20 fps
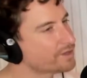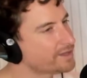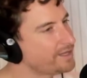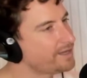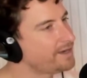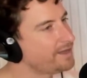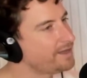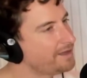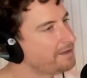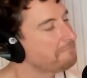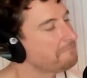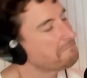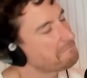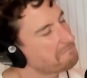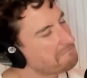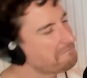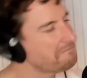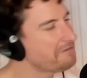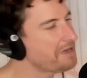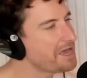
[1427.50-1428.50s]
then
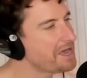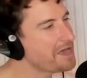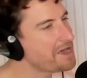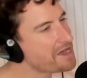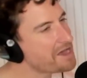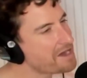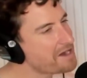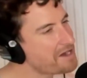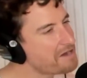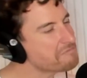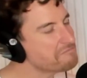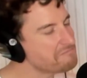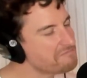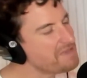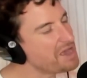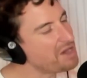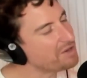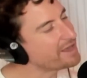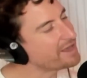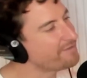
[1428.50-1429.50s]

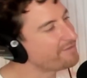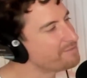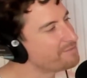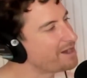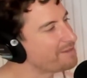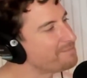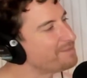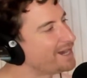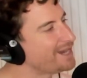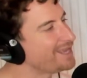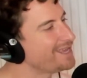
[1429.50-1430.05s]
I'll give him my money.